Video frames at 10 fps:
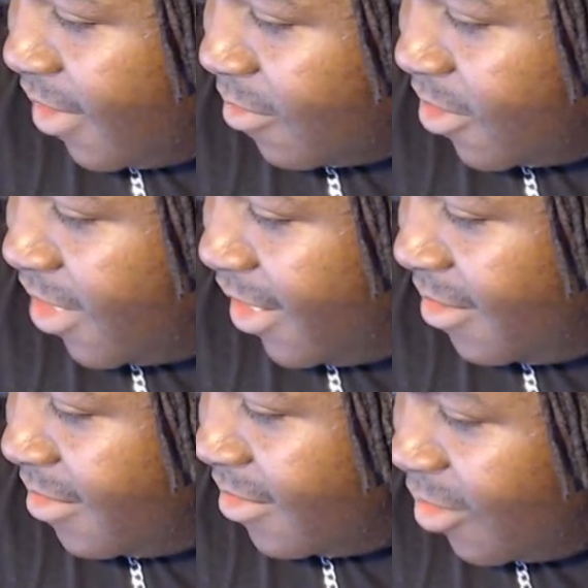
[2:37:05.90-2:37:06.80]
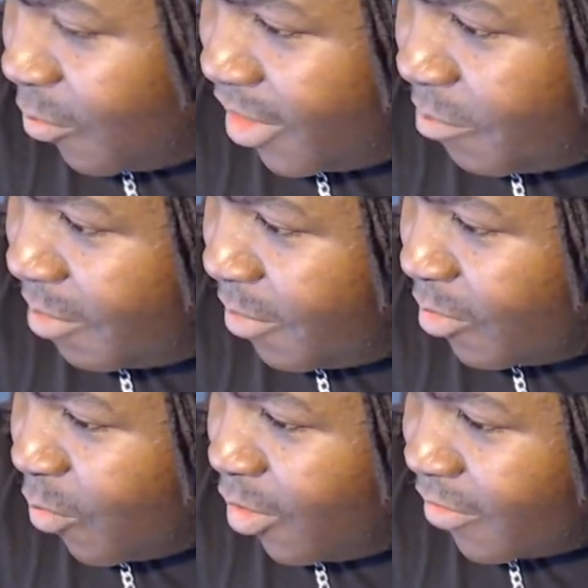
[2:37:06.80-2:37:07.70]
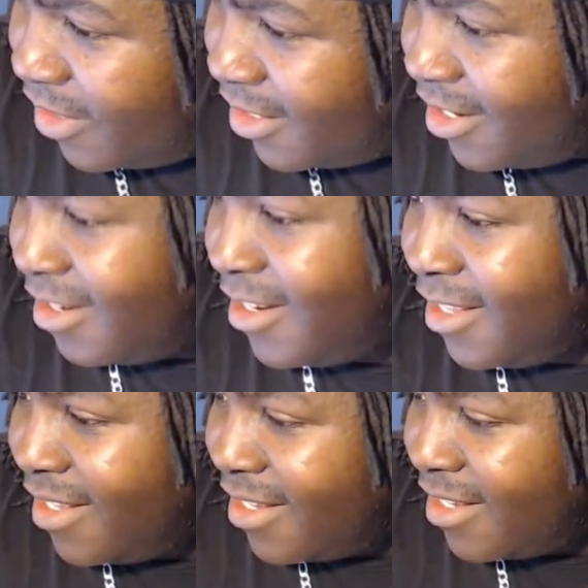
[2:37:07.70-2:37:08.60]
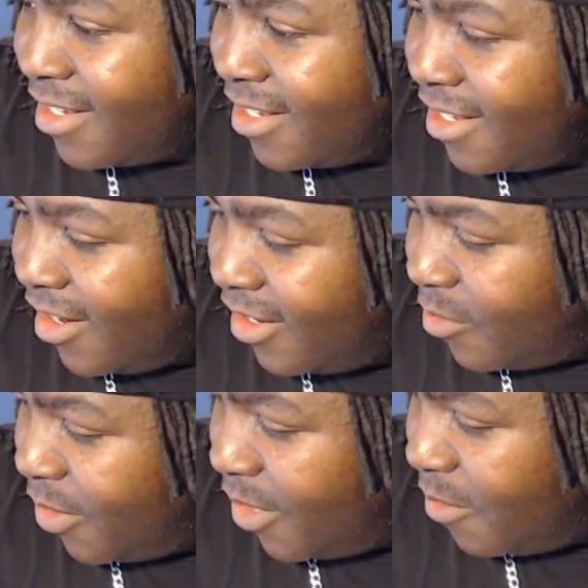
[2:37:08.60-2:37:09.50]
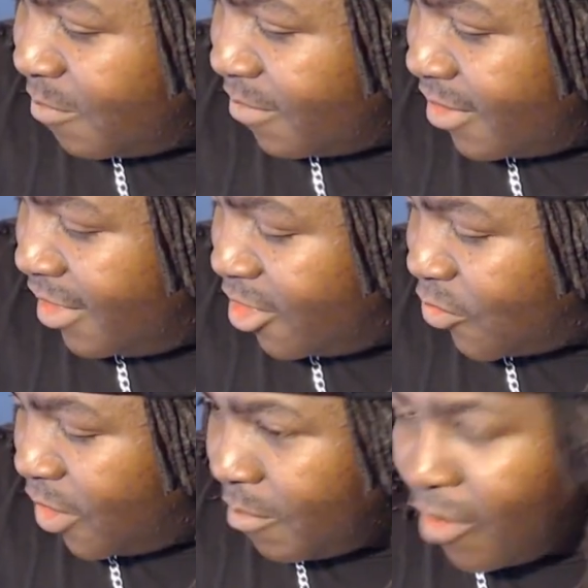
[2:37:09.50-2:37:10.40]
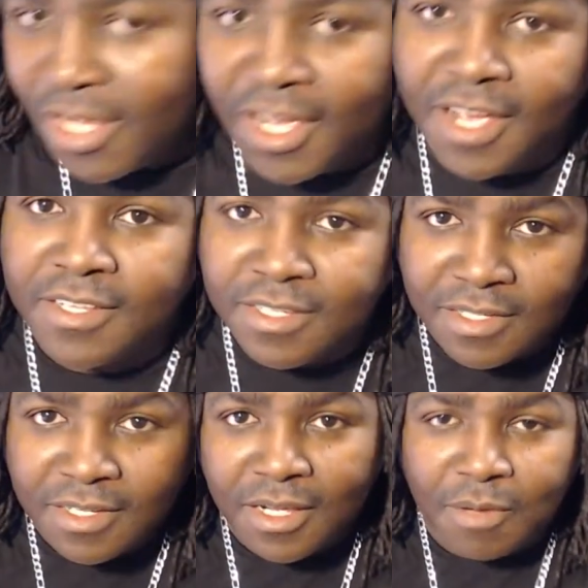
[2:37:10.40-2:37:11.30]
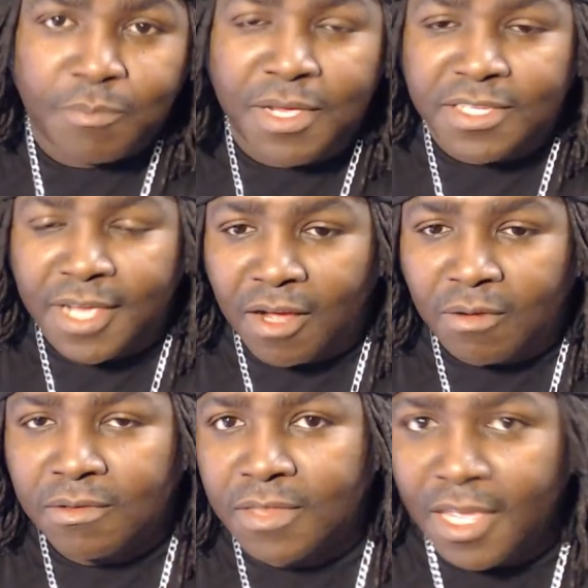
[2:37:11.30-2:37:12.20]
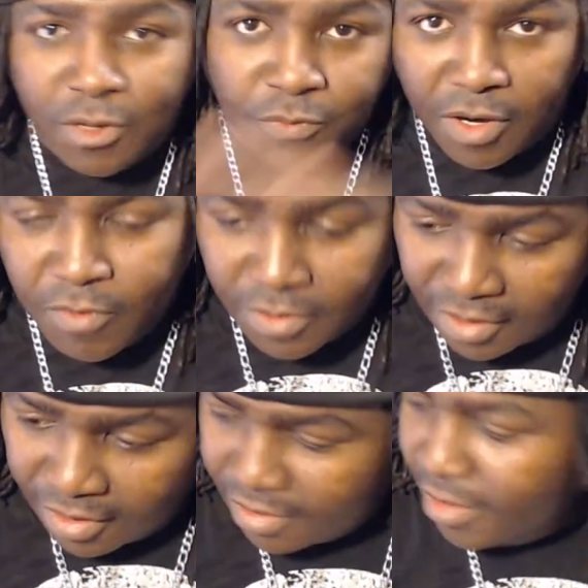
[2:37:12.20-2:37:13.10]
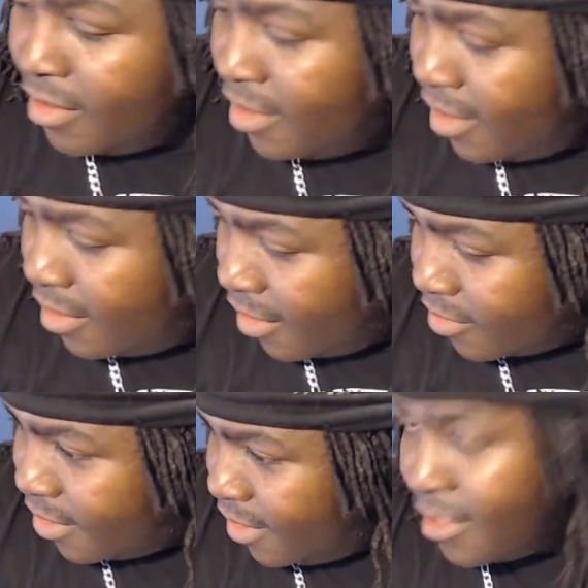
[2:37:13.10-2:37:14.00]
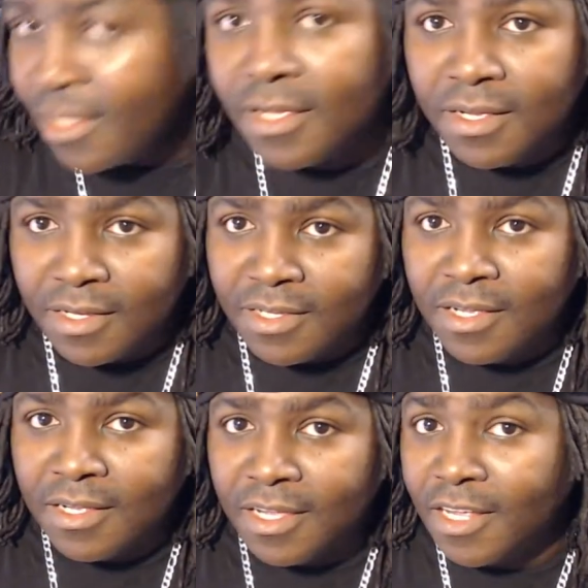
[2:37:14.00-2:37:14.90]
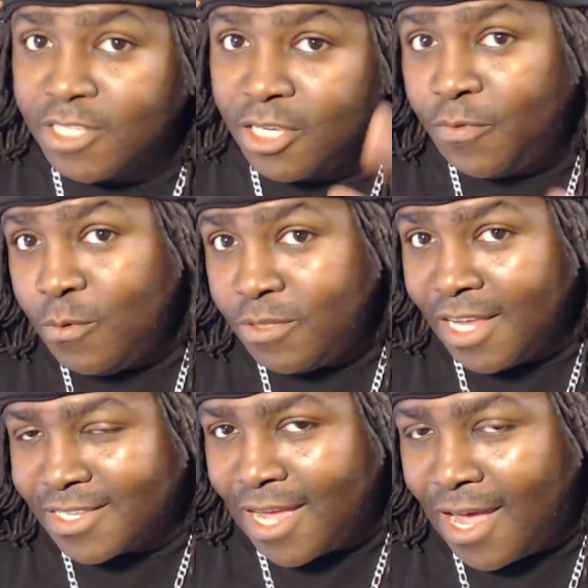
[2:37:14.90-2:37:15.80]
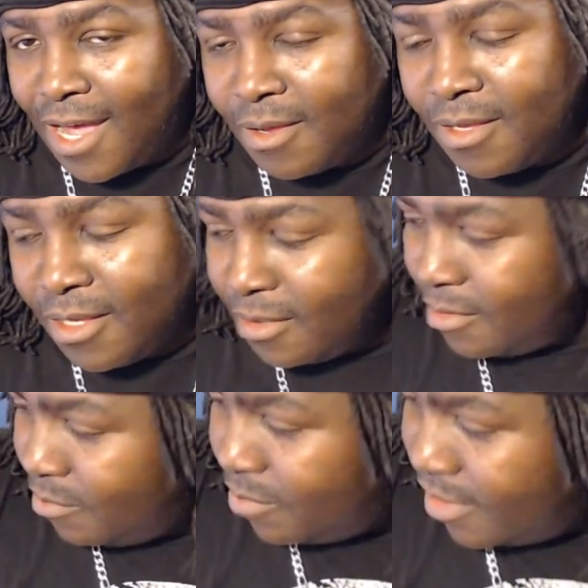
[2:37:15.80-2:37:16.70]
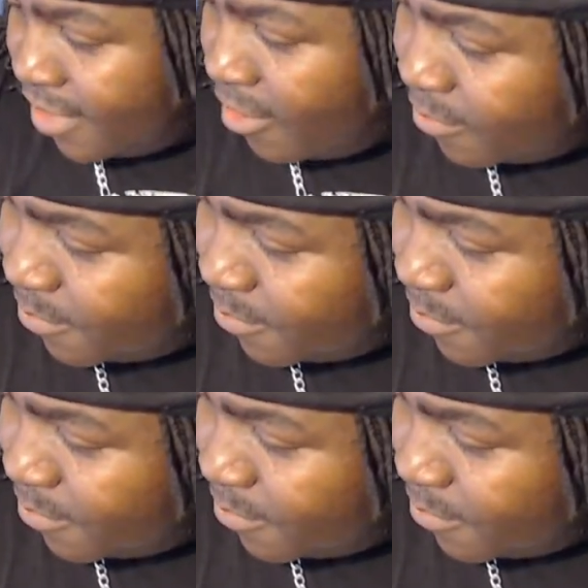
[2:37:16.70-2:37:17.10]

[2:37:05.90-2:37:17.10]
I'll just hit. Oh wait a minute, I'm on the wrong thing here. All right, there we go. In stream. All right, guys, peace out. Thank you for everything, and I'll see you. And I'll see you who's next time. Peace out.